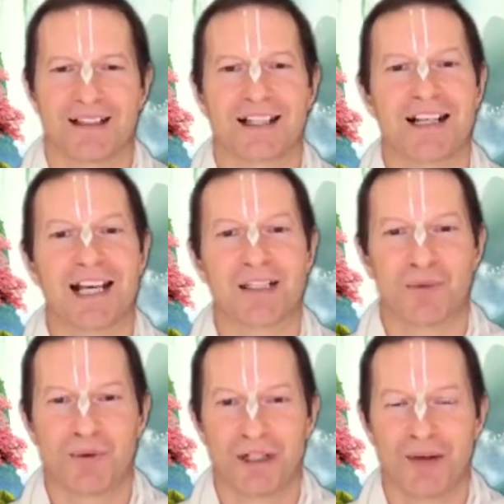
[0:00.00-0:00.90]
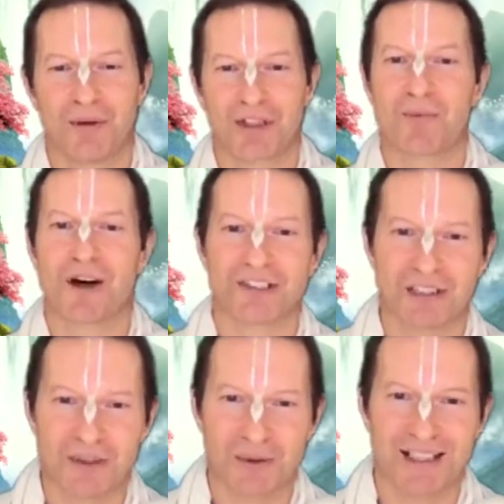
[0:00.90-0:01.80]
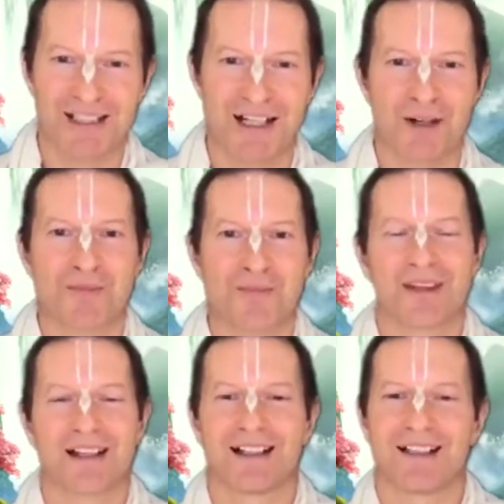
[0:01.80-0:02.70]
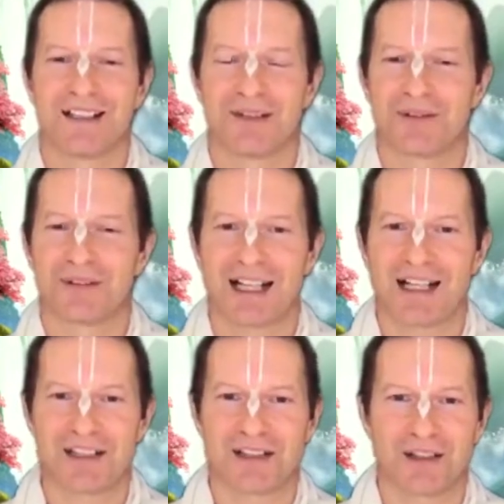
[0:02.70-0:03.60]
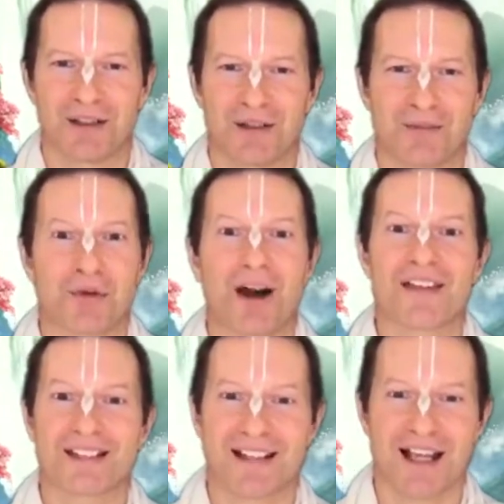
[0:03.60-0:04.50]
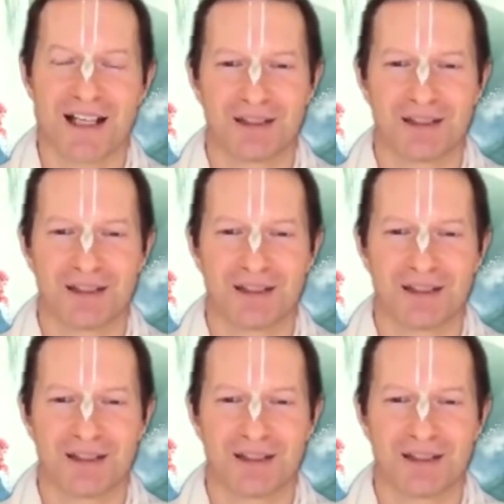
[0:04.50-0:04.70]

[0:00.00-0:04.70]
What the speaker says: The next morning was Bratri Dvitiya, that is Brother's Day.